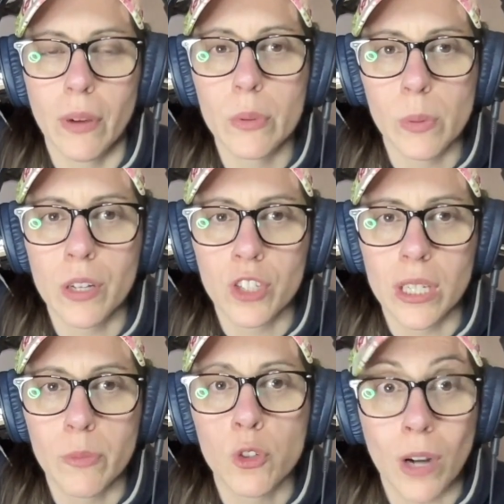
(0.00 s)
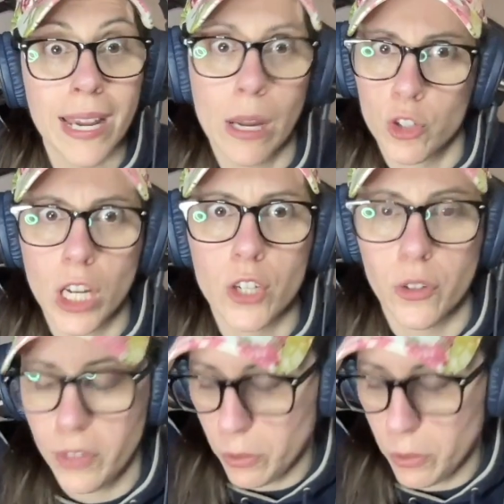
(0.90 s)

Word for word: I was watching him strike out Judge a few